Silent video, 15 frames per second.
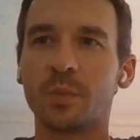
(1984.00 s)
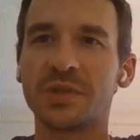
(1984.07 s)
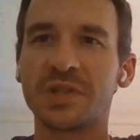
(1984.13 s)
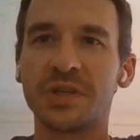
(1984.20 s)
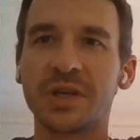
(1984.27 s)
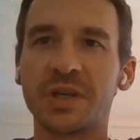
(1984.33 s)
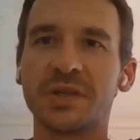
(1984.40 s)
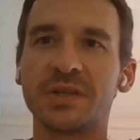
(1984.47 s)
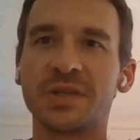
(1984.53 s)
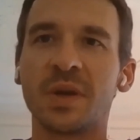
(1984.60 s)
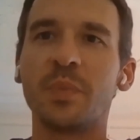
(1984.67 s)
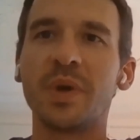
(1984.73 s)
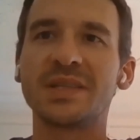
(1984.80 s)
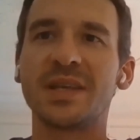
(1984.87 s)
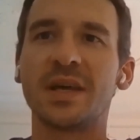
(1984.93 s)
were some
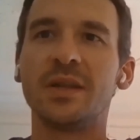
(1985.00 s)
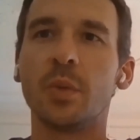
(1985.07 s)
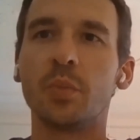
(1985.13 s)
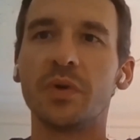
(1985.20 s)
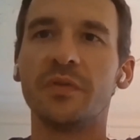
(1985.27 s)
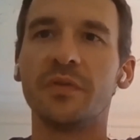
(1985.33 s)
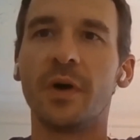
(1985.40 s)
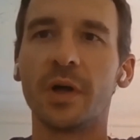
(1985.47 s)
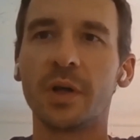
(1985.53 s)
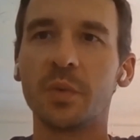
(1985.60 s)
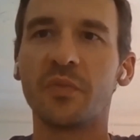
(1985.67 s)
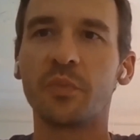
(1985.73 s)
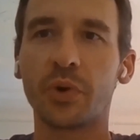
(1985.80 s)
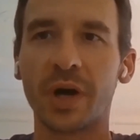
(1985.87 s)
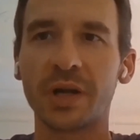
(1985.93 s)
suggestions based on number of
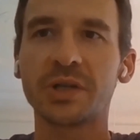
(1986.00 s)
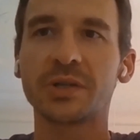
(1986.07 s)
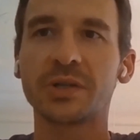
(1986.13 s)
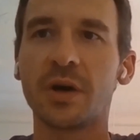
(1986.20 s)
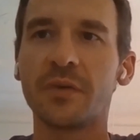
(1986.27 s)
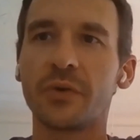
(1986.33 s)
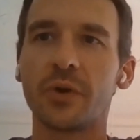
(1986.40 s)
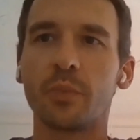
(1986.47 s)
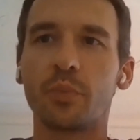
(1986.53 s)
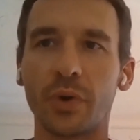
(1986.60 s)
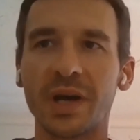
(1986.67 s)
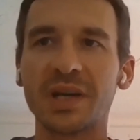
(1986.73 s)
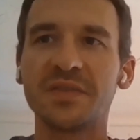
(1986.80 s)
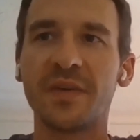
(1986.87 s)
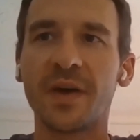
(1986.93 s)
volume of projects offered or
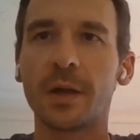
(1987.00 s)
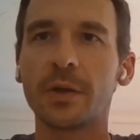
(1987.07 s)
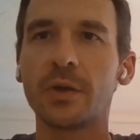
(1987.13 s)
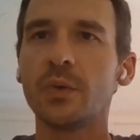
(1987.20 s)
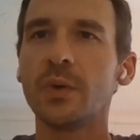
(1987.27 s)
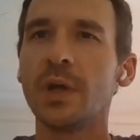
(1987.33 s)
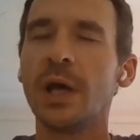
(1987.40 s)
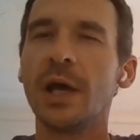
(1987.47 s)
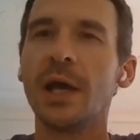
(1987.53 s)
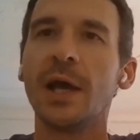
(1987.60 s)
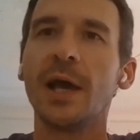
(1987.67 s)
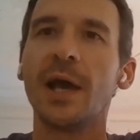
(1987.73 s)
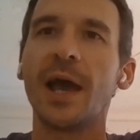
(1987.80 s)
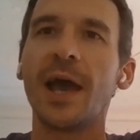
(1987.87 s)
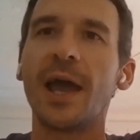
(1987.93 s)
price value.
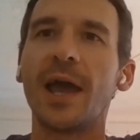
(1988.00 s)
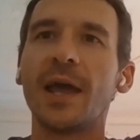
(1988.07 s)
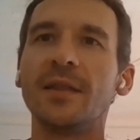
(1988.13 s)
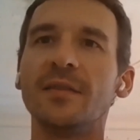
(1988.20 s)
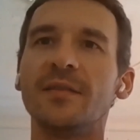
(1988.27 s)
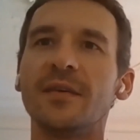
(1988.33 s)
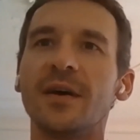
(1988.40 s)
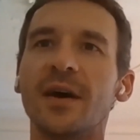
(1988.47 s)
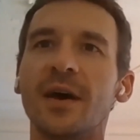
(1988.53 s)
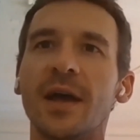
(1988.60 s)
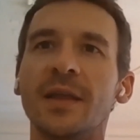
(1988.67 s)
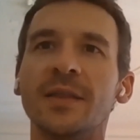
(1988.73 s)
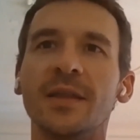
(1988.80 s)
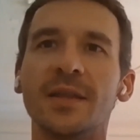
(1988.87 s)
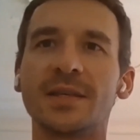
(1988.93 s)
And
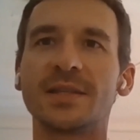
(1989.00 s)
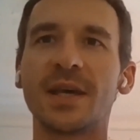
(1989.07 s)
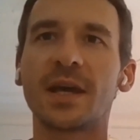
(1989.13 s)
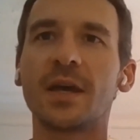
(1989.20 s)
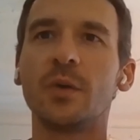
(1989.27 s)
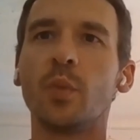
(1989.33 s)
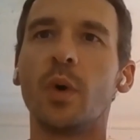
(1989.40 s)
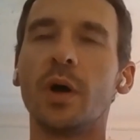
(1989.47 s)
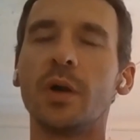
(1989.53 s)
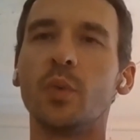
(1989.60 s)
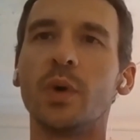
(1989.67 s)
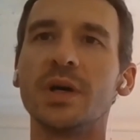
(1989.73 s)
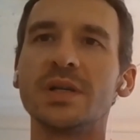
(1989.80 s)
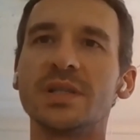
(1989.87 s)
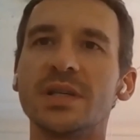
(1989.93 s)
then the second
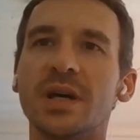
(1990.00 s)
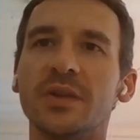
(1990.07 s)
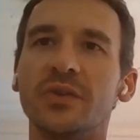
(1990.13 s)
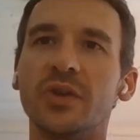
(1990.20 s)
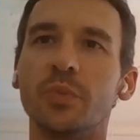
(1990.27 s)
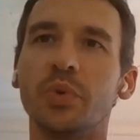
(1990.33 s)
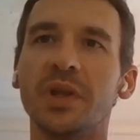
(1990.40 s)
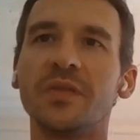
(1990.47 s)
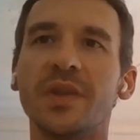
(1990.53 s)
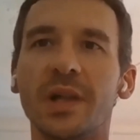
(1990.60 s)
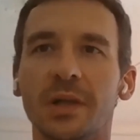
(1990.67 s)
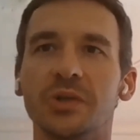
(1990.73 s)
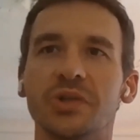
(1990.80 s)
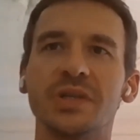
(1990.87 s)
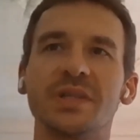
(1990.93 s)
one was, do you
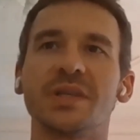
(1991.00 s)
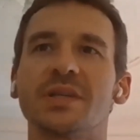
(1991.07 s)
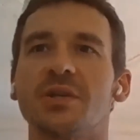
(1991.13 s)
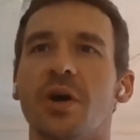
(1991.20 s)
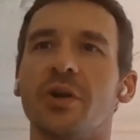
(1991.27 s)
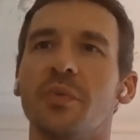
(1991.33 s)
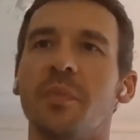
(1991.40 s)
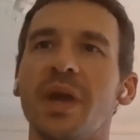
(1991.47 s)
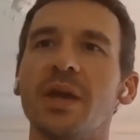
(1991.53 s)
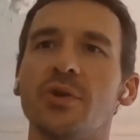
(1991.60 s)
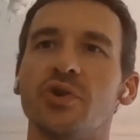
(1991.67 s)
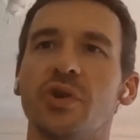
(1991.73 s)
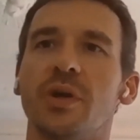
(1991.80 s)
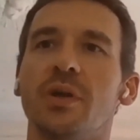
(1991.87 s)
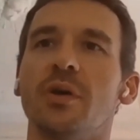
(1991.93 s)
believe that logistics
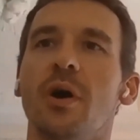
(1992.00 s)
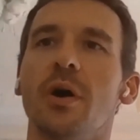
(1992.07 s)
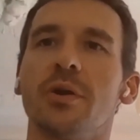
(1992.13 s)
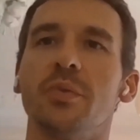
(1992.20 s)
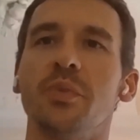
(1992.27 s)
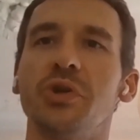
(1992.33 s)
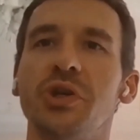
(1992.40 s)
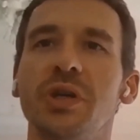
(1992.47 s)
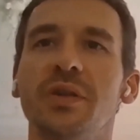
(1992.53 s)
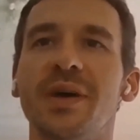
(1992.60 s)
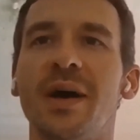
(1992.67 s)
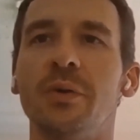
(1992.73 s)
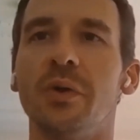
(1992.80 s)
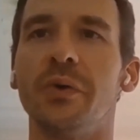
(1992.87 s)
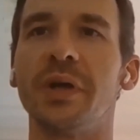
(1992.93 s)
automation, auto
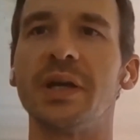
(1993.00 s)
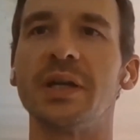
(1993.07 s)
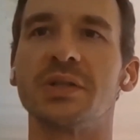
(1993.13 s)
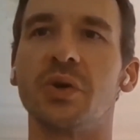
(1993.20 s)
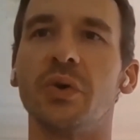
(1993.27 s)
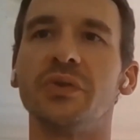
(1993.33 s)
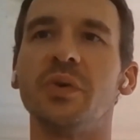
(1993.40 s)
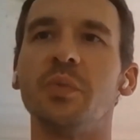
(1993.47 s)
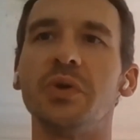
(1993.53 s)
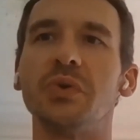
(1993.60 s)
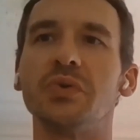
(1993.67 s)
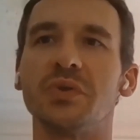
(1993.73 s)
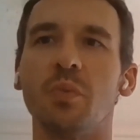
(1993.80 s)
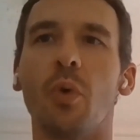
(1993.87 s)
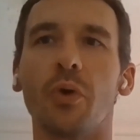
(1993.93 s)
machine downloading, is going to
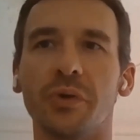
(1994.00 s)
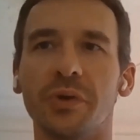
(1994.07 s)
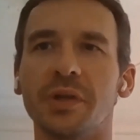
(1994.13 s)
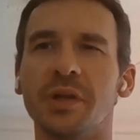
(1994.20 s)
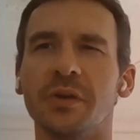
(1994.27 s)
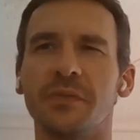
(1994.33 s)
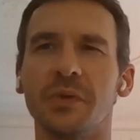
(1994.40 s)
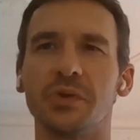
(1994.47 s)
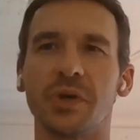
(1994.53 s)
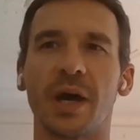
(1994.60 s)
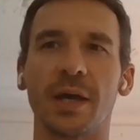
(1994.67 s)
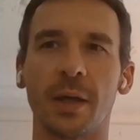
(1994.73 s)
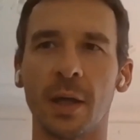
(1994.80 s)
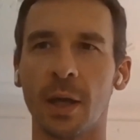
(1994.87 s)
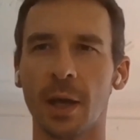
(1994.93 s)
be used more in the near
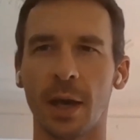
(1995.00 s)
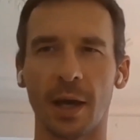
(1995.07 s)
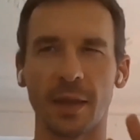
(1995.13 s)
future?